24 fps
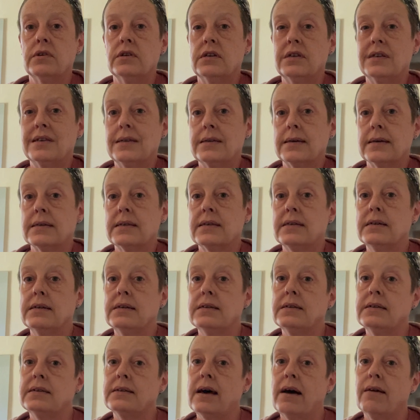60,
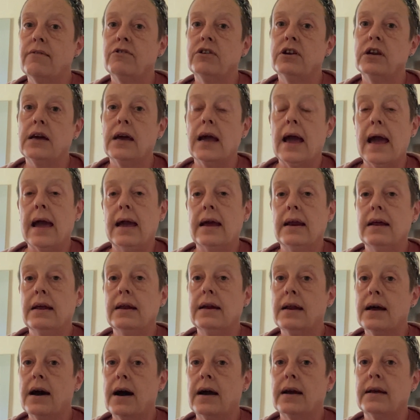70, 80,
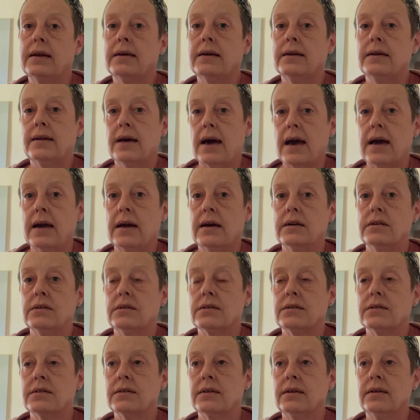90
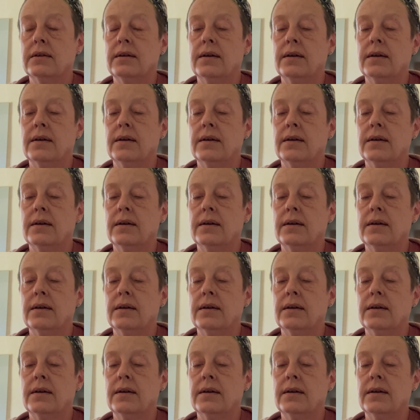days